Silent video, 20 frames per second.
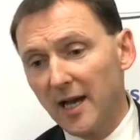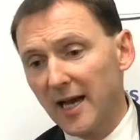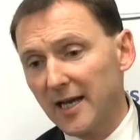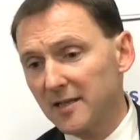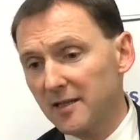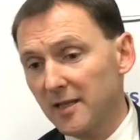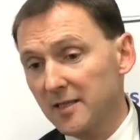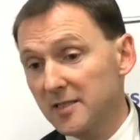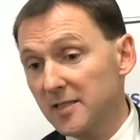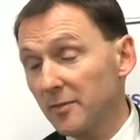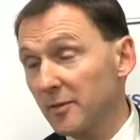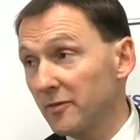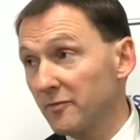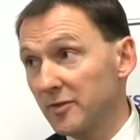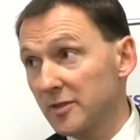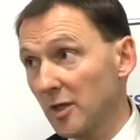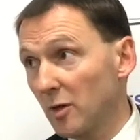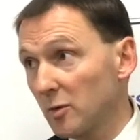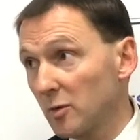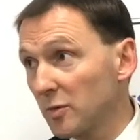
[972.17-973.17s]
And, and some of the
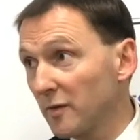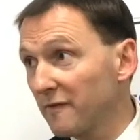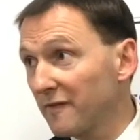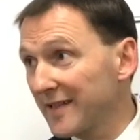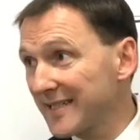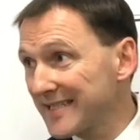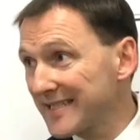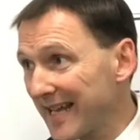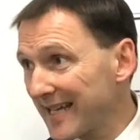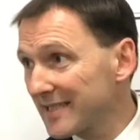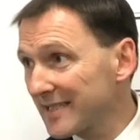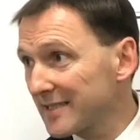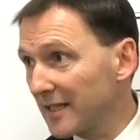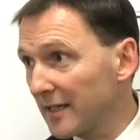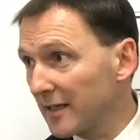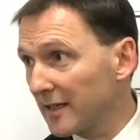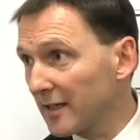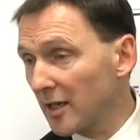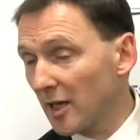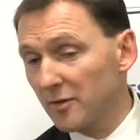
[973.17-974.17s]
results were
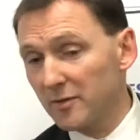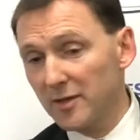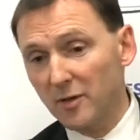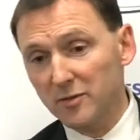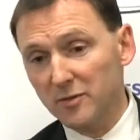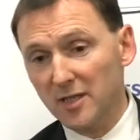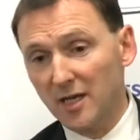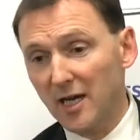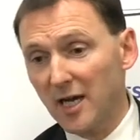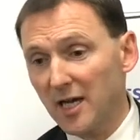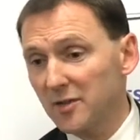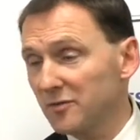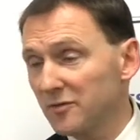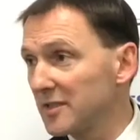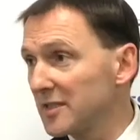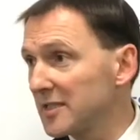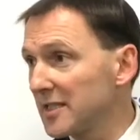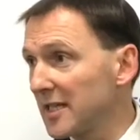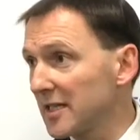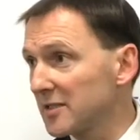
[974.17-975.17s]
fantastic. You know, there was
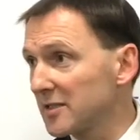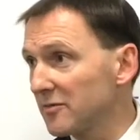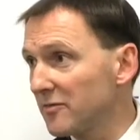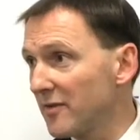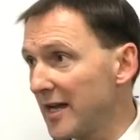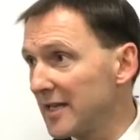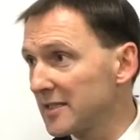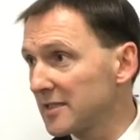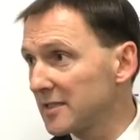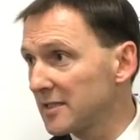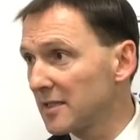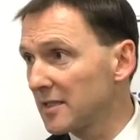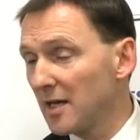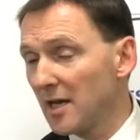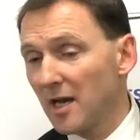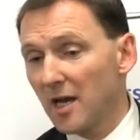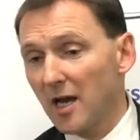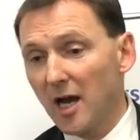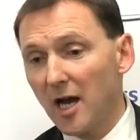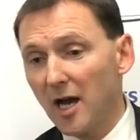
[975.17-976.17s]
106 mm. arrests,
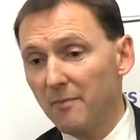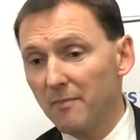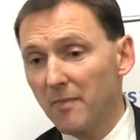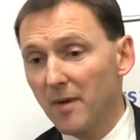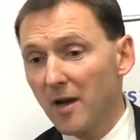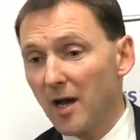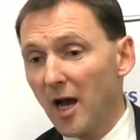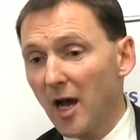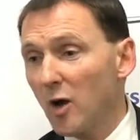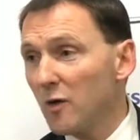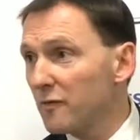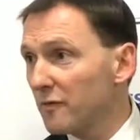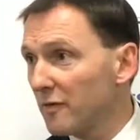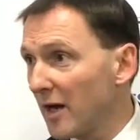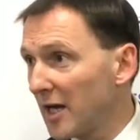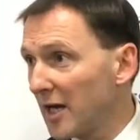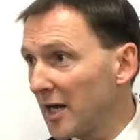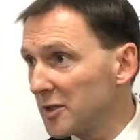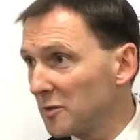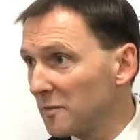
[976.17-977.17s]
um, over
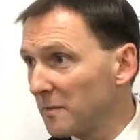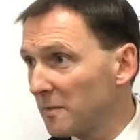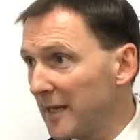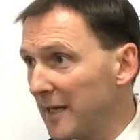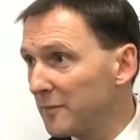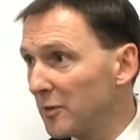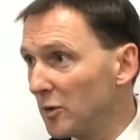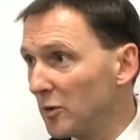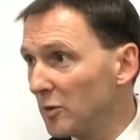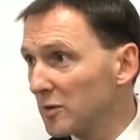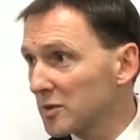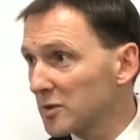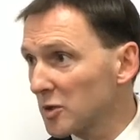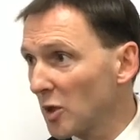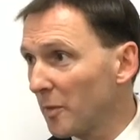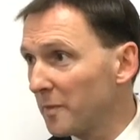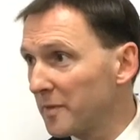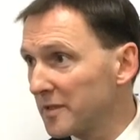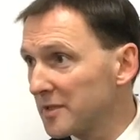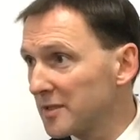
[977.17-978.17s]
100 people
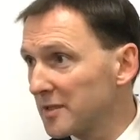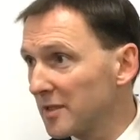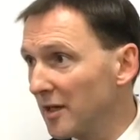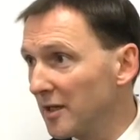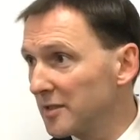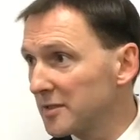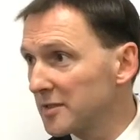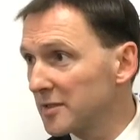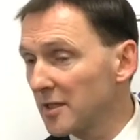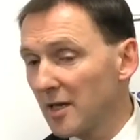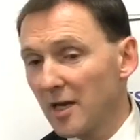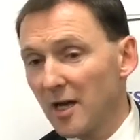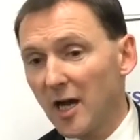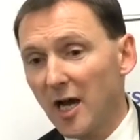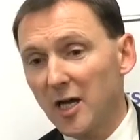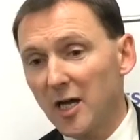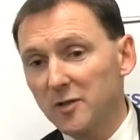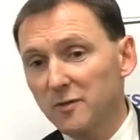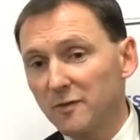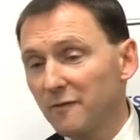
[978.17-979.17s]
stop and searched.
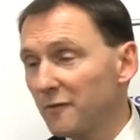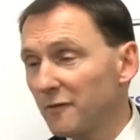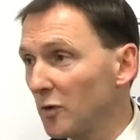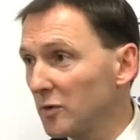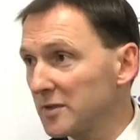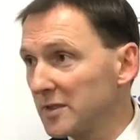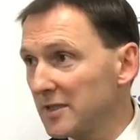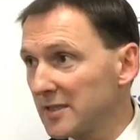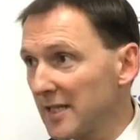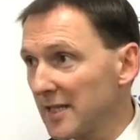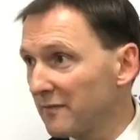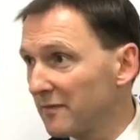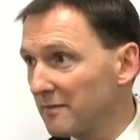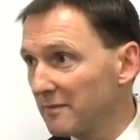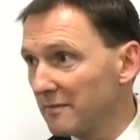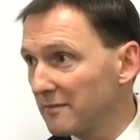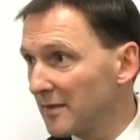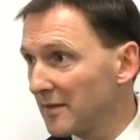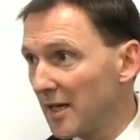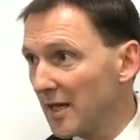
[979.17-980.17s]

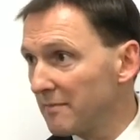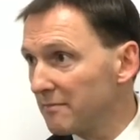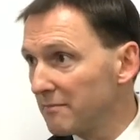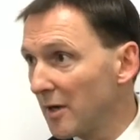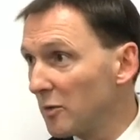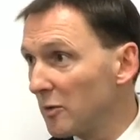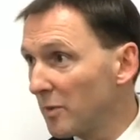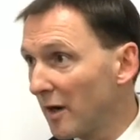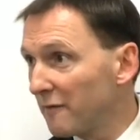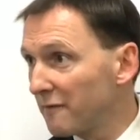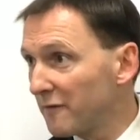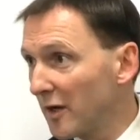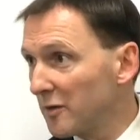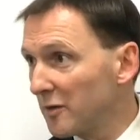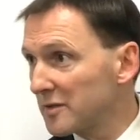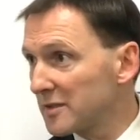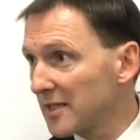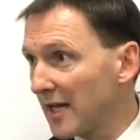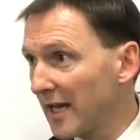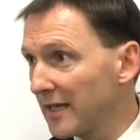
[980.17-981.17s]
147 uh, mobile
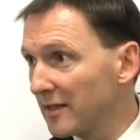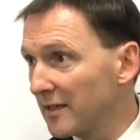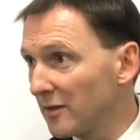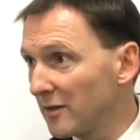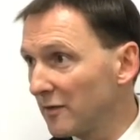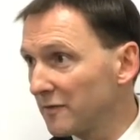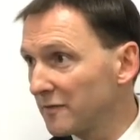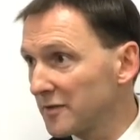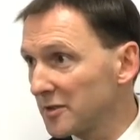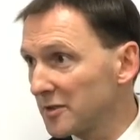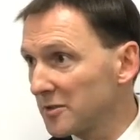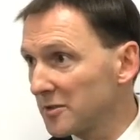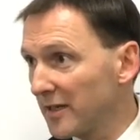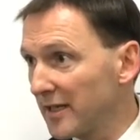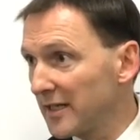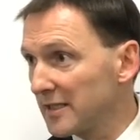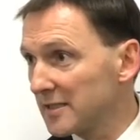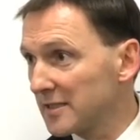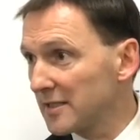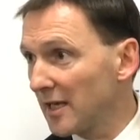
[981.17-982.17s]
phones taken off the
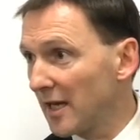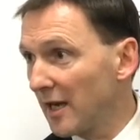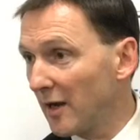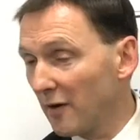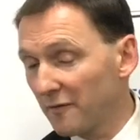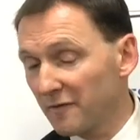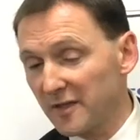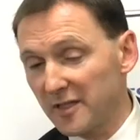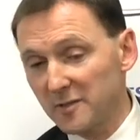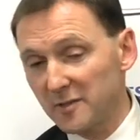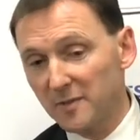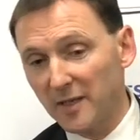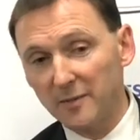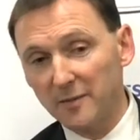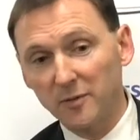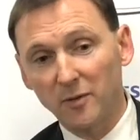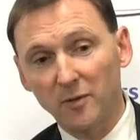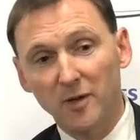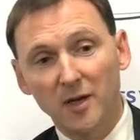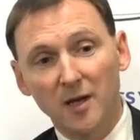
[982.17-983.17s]
streets uh, off these
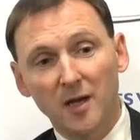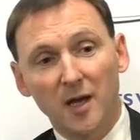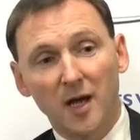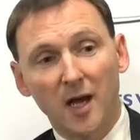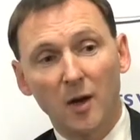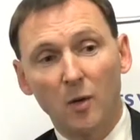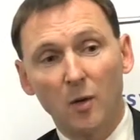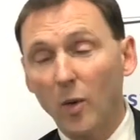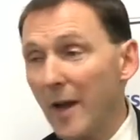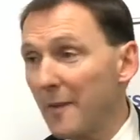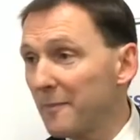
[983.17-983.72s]
people. Uh,